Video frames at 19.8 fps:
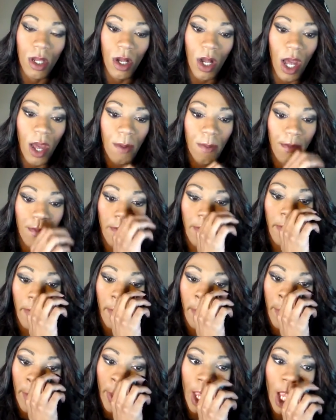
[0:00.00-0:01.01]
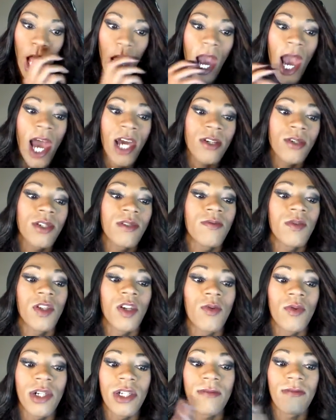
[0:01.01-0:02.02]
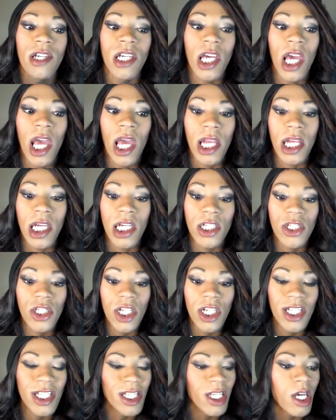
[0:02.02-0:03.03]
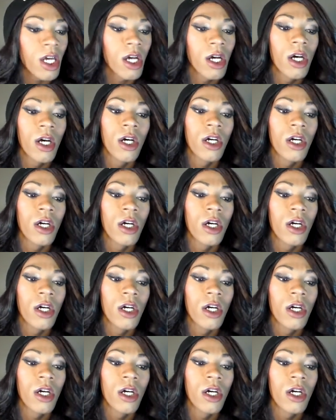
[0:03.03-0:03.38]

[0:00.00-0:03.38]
Okay. I don't even know where to begin. It's just...